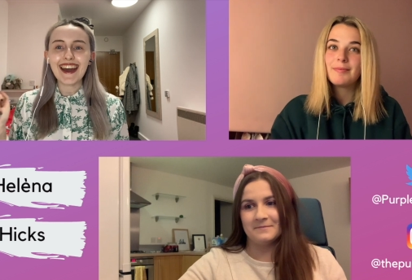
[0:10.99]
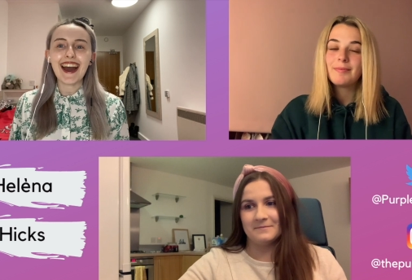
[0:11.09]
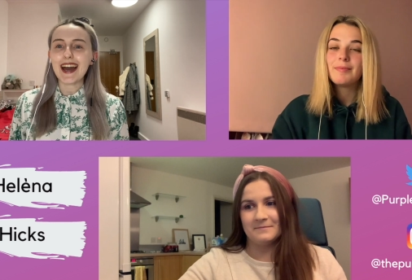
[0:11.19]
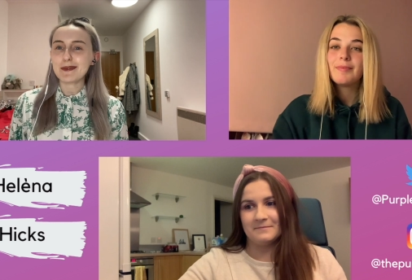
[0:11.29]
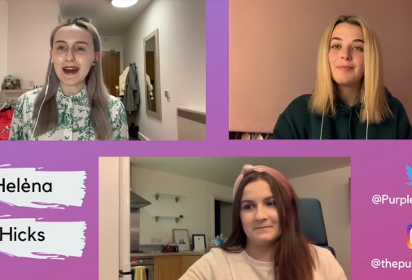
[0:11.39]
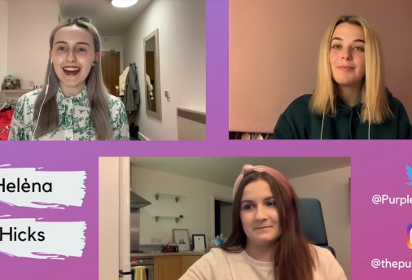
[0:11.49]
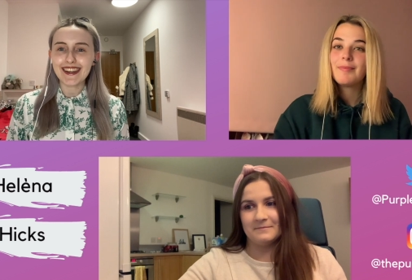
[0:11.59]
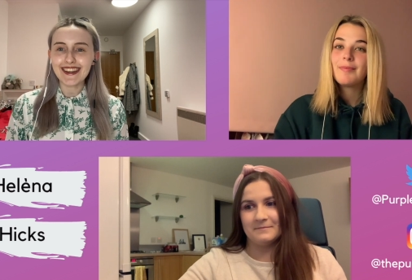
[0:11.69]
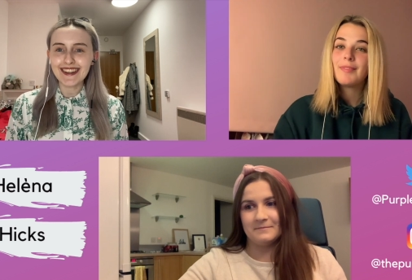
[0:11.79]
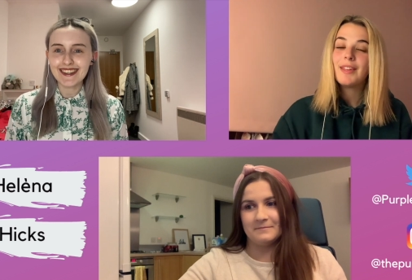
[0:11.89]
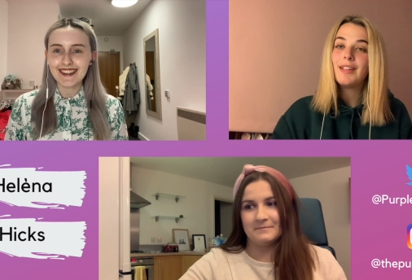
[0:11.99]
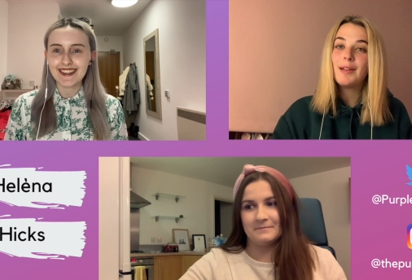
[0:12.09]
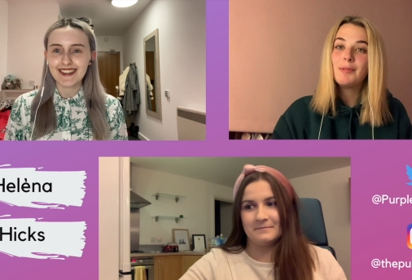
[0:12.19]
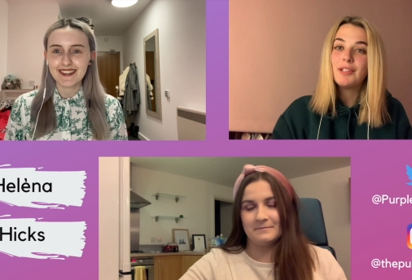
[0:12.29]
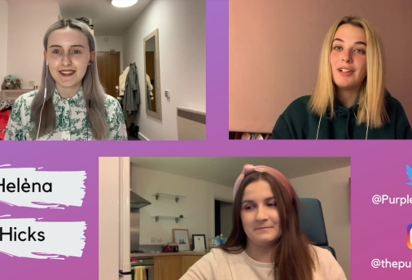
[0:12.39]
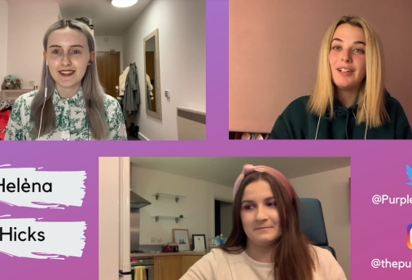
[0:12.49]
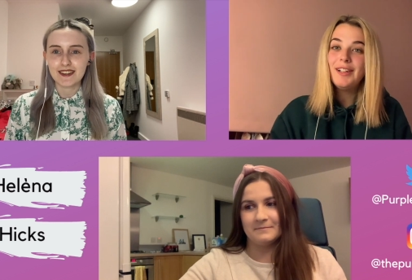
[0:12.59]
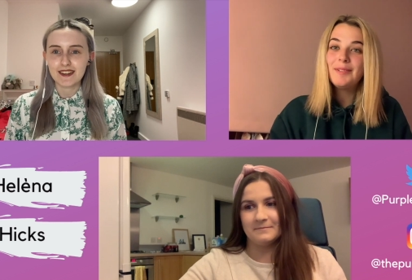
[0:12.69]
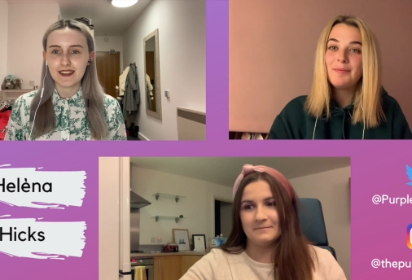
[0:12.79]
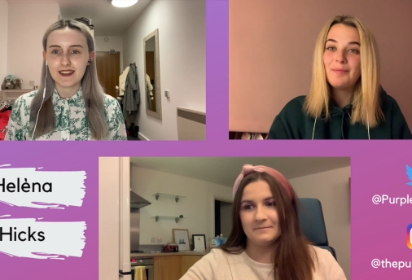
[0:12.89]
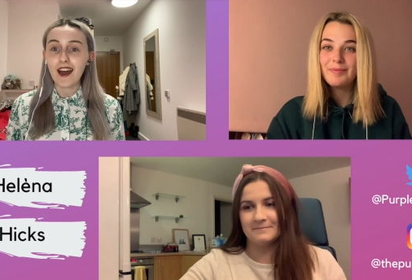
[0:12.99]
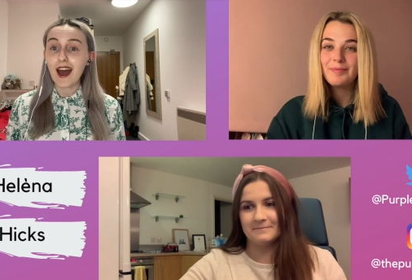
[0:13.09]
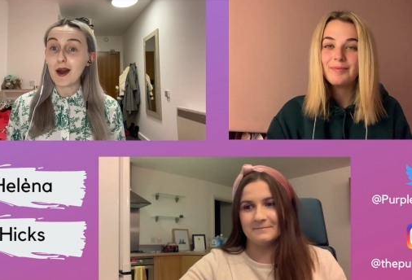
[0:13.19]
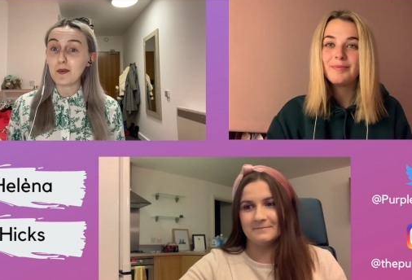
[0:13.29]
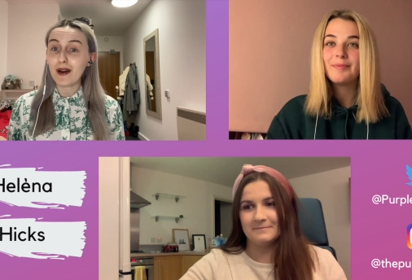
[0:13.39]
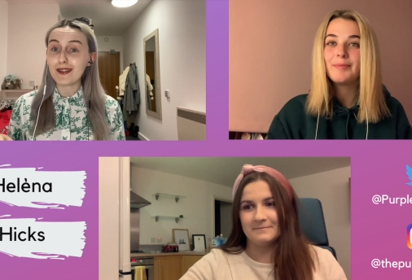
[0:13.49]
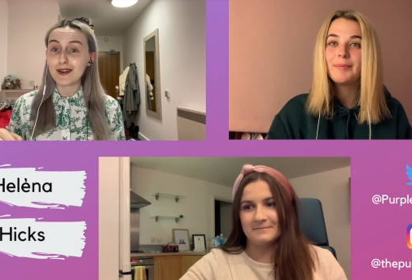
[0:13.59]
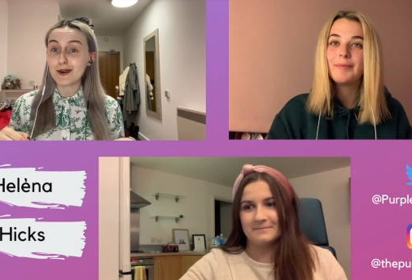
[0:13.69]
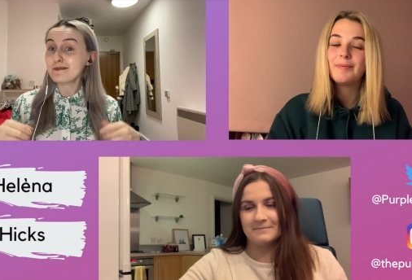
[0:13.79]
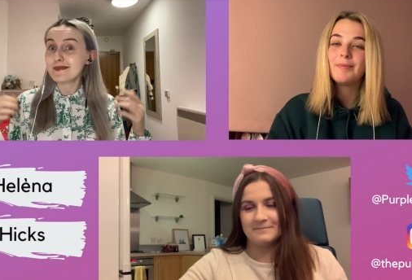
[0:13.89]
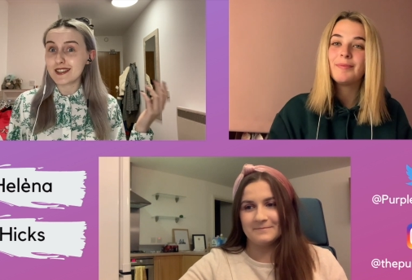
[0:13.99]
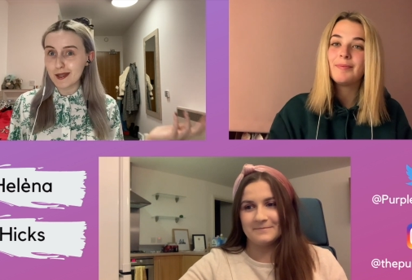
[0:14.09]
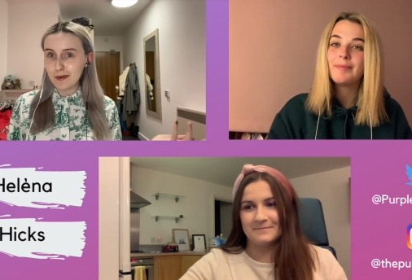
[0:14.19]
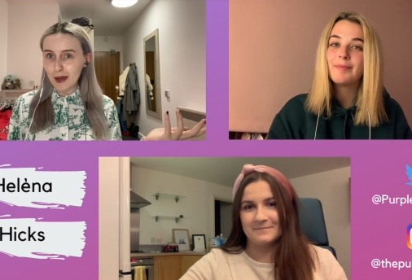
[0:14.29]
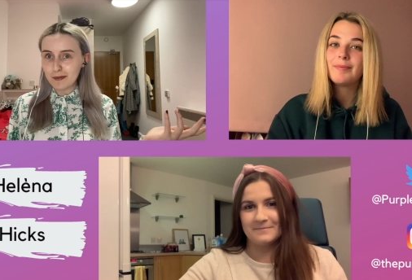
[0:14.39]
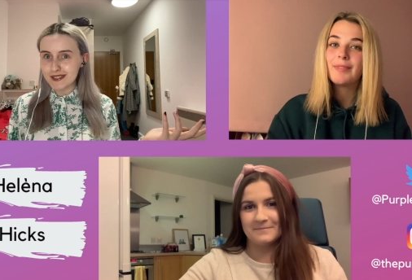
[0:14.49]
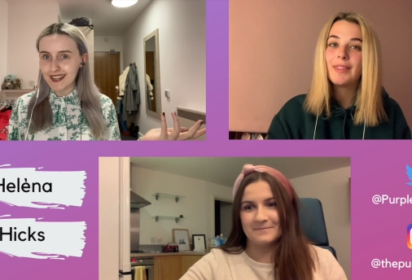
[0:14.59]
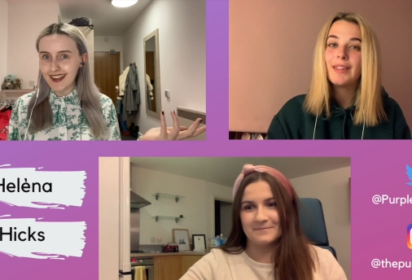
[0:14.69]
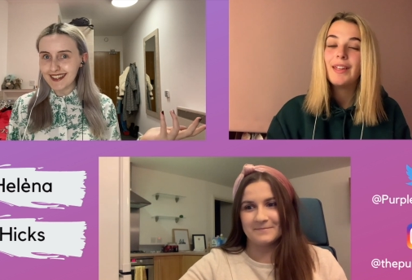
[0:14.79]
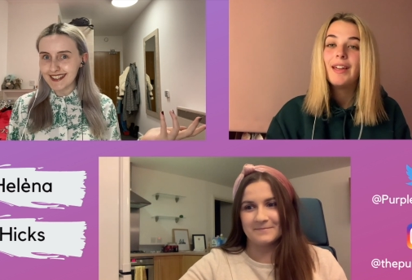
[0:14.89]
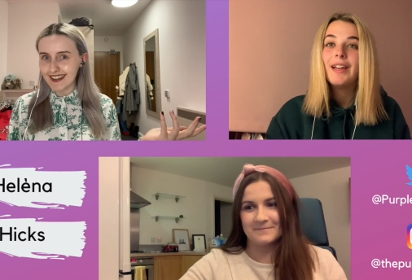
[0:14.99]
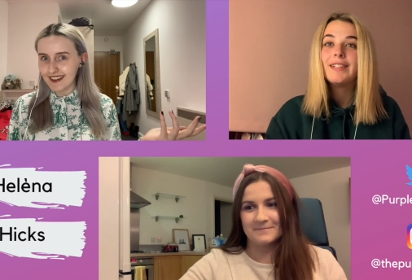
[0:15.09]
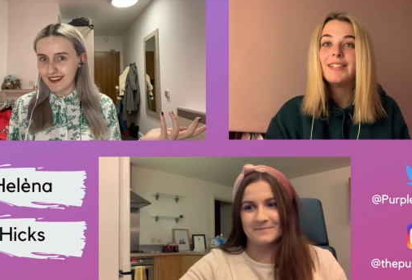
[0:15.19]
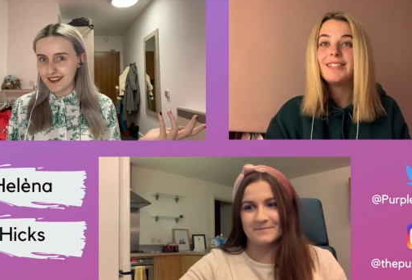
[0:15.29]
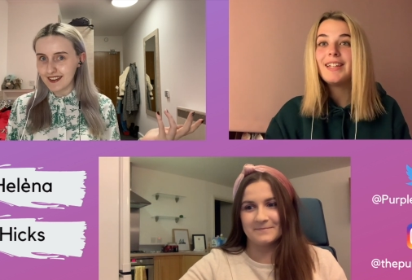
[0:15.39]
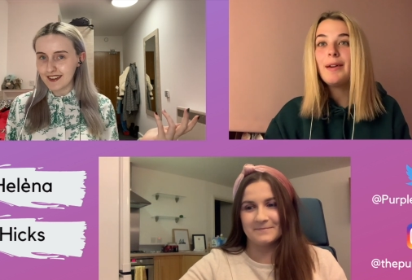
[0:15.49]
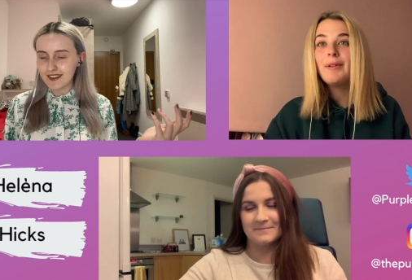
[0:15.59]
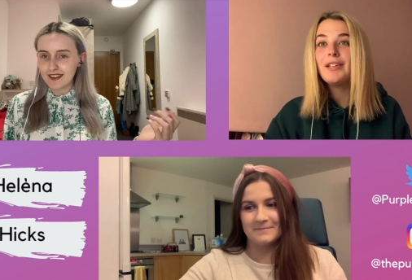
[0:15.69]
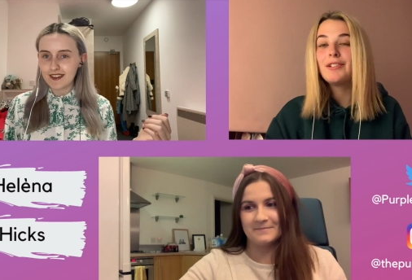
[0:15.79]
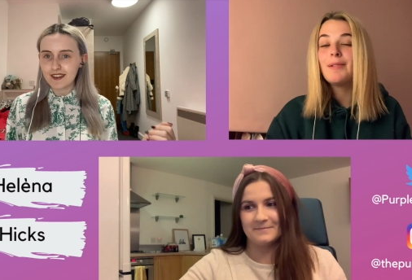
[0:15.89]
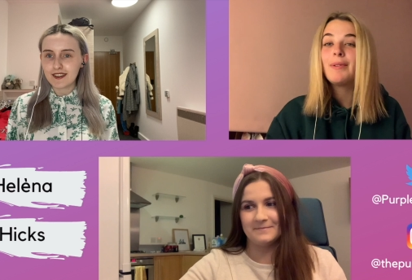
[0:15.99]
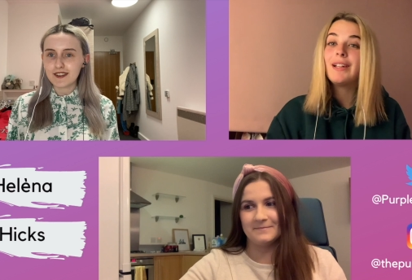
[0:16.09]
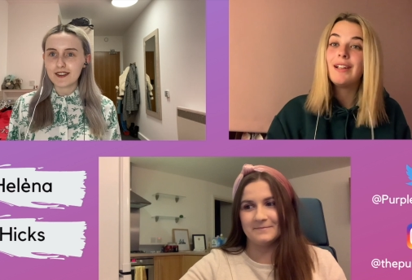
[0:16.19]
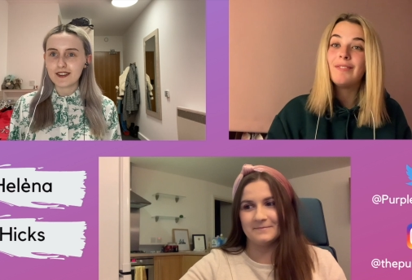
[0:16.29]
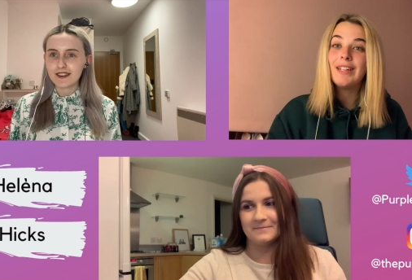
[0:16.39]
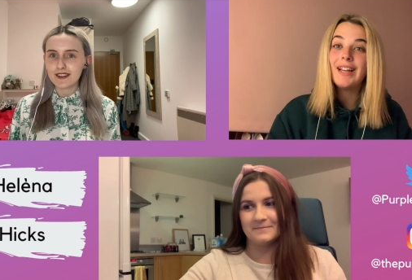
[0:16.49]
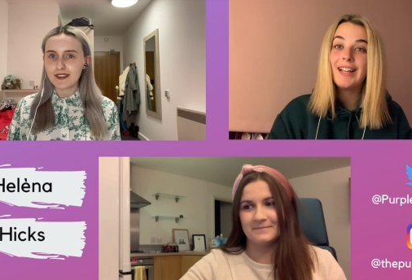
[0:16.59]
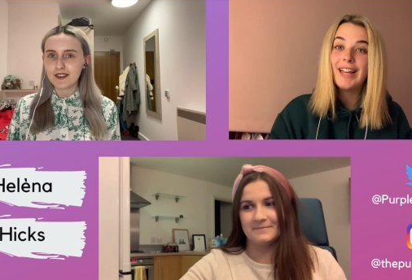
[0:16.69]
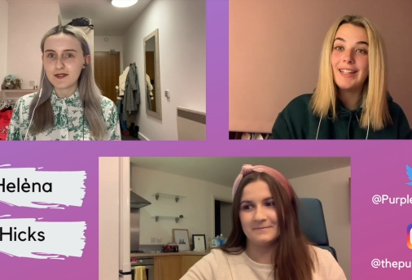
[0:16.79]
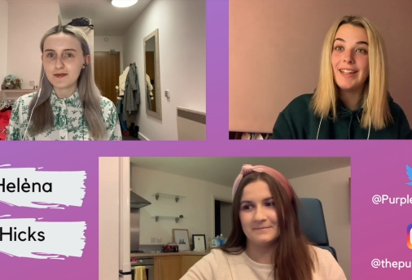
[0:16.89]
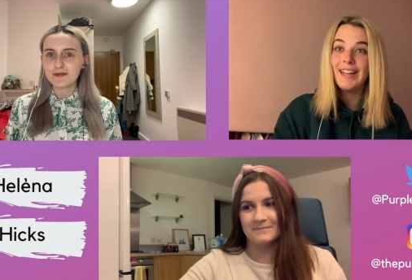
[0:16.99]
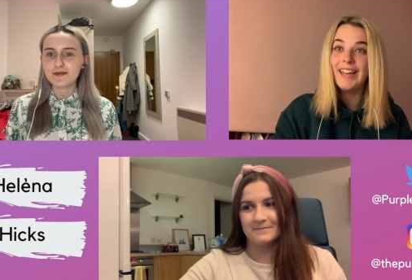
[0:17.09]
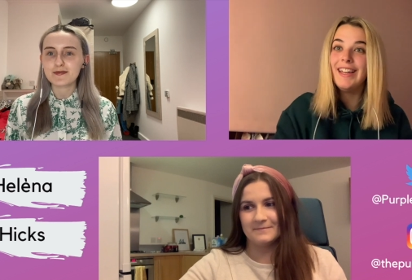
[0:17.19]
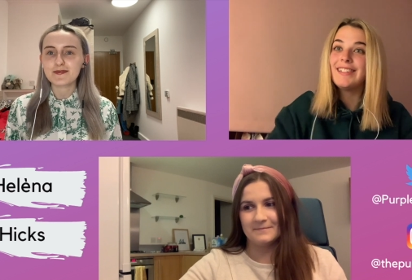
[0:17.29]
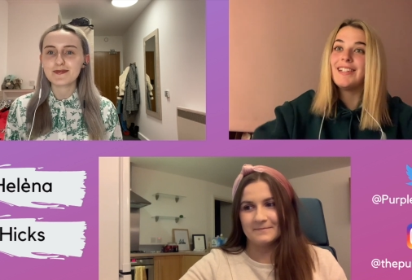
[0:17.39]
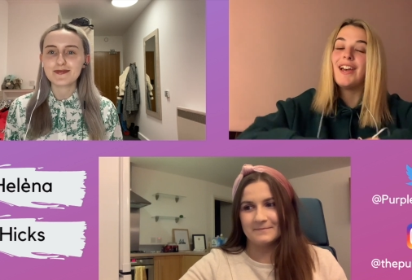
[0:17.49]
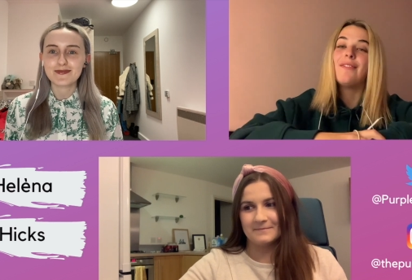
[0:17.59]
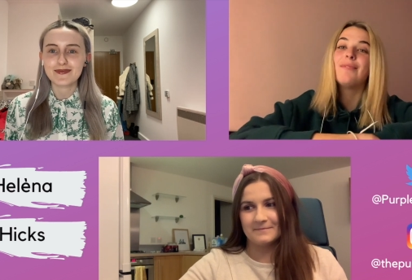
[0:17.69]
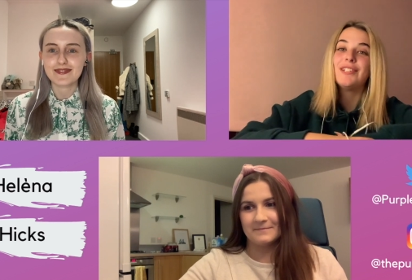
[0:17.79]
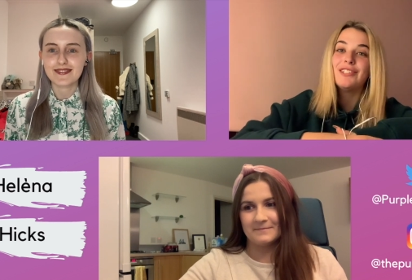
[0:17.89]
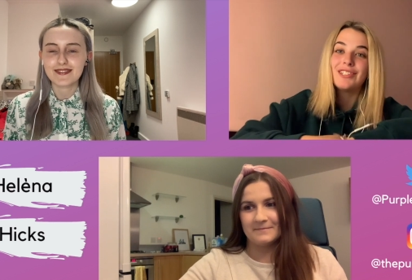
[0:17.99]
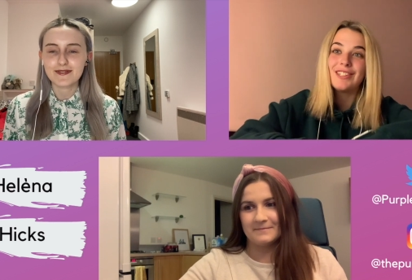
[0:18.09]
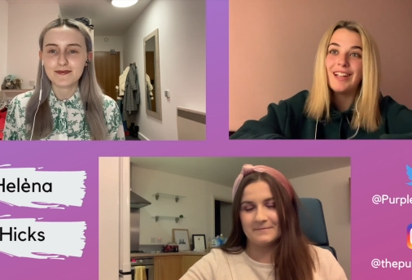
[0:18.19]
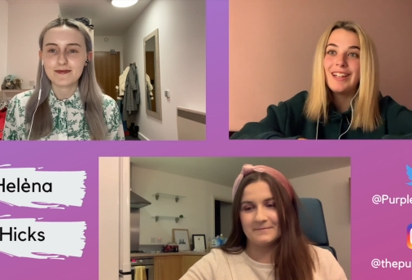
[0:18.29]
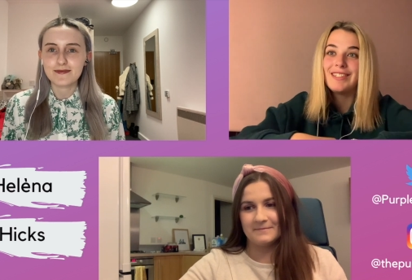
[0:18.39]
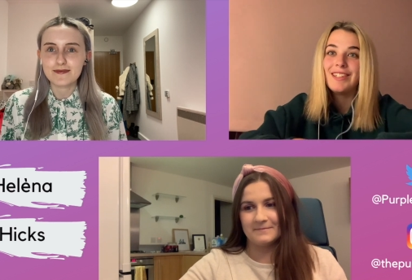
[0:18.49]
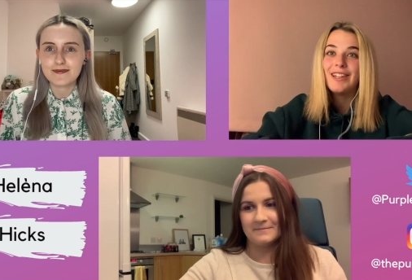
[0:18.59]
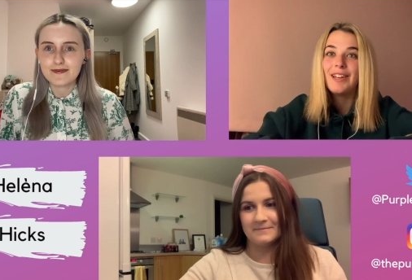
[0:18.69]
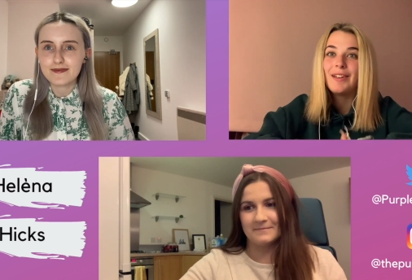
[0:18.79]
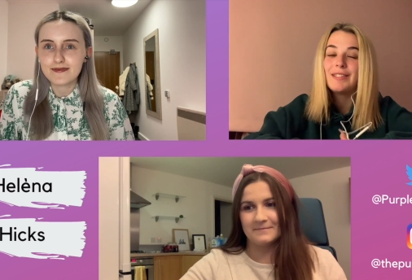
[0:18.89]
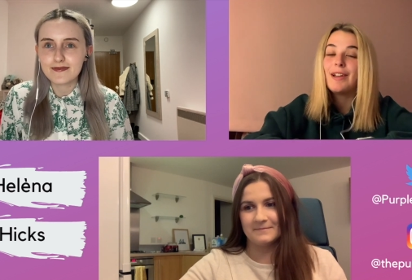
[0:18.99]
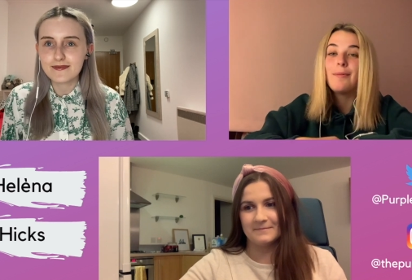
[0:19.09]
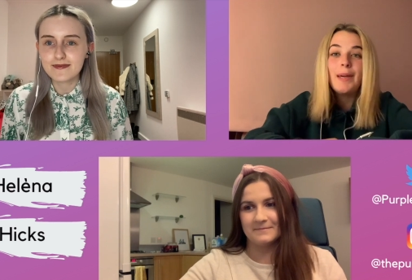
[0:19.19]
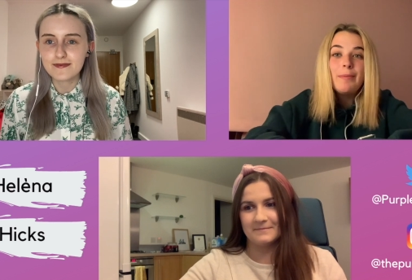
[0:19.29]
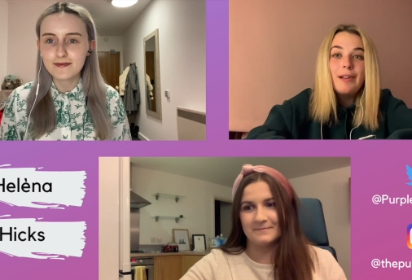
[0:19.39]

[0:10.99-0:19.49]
Speaker 1: I'm Hannah. And I'm Charlotte. And welcome to The Purple Sector.
Speaker 2: So today we are joined by the lovely Helèna Hicks. Would you just like to tell people a